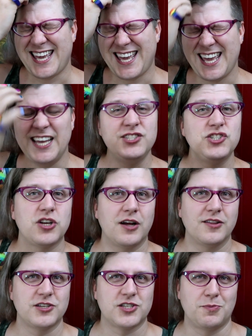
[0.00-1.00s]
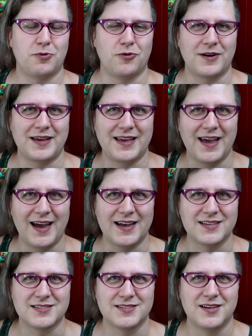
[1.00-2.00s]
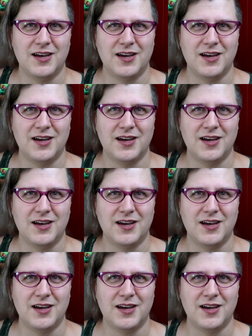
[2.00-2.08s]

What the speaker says: hinged on the supporting cast.